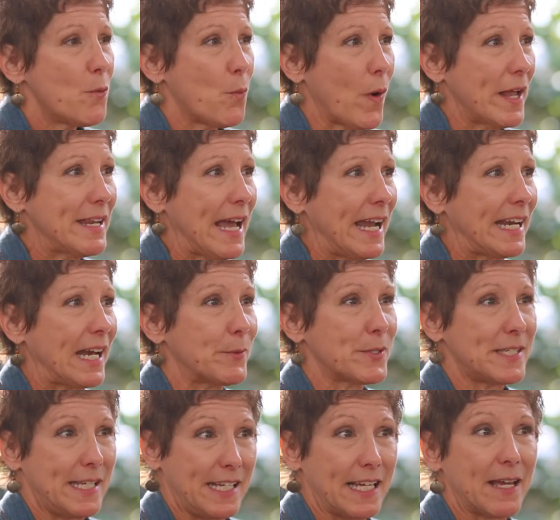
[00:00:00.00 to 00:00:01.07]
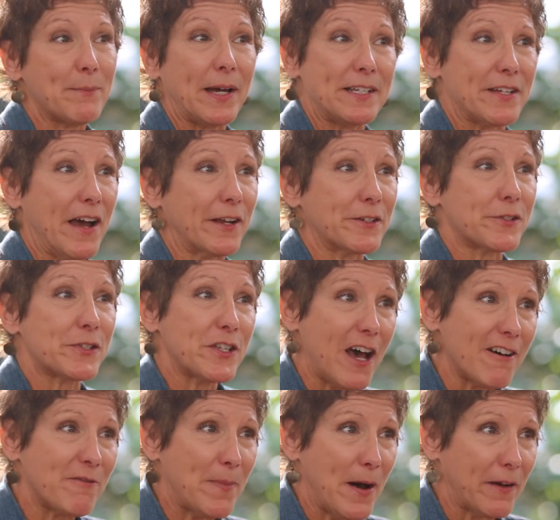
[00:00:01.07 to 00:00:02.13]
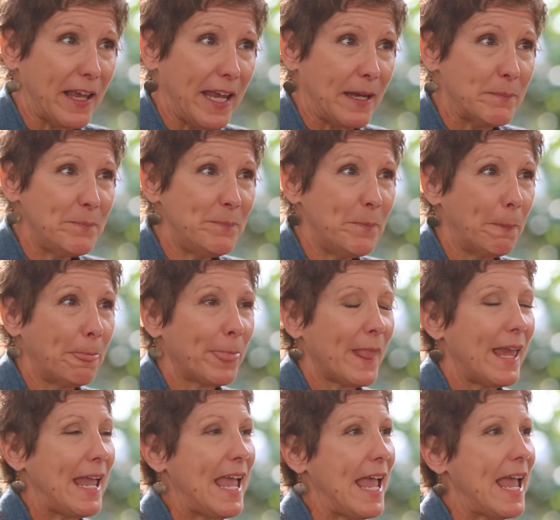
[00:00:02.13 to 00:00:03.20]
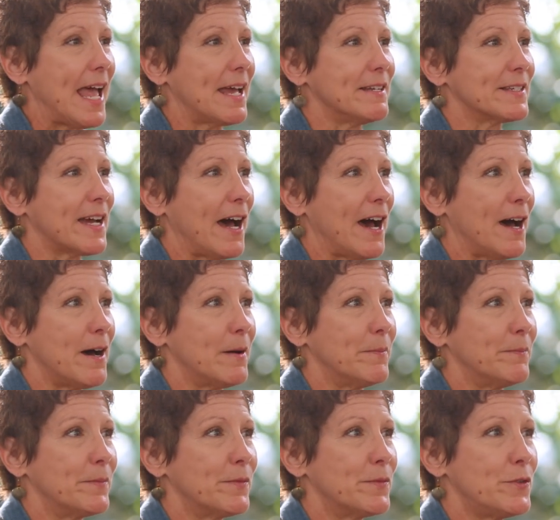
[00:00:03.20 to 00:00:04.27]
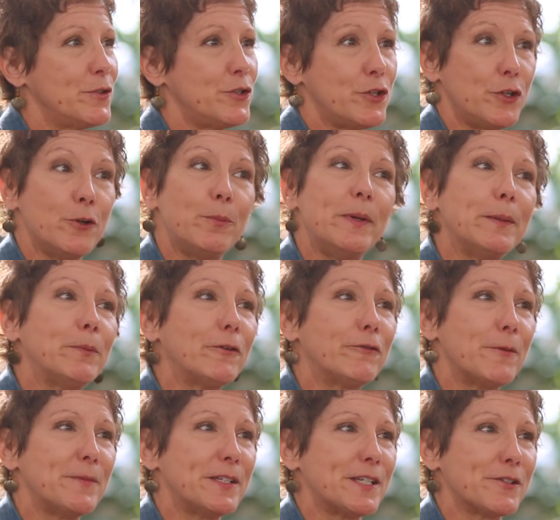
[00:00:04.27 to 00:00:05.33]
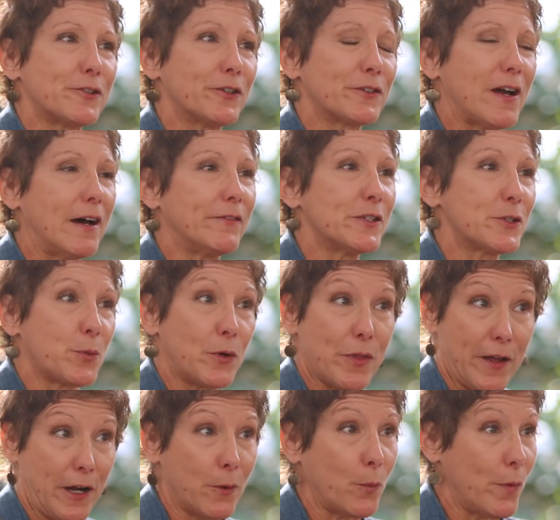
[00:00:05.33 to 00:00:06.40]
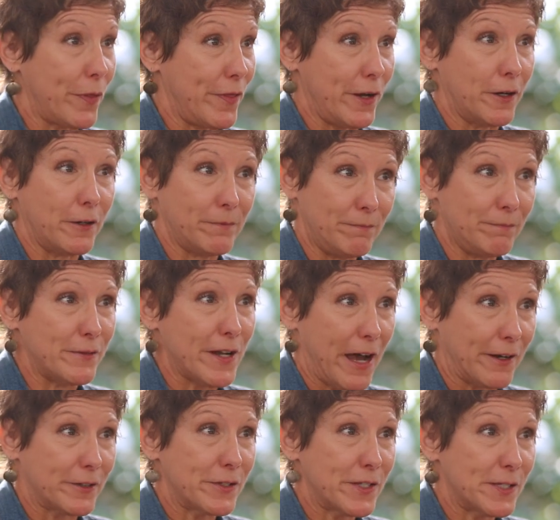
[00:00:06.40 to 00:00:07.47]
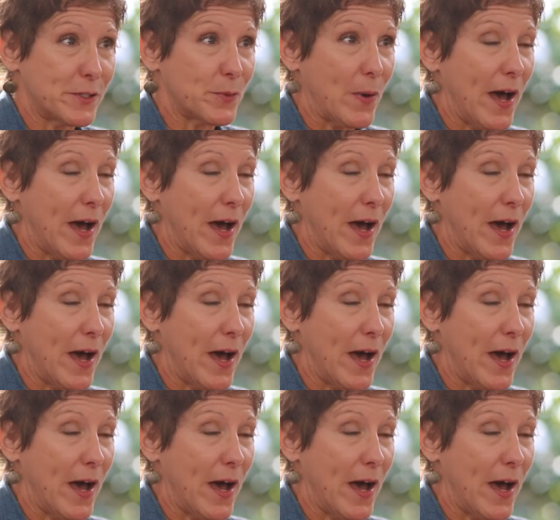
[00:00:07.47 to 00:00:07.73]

One night I was sitting at my daughter's softball game and um, Two people from the district office were there with their daughters as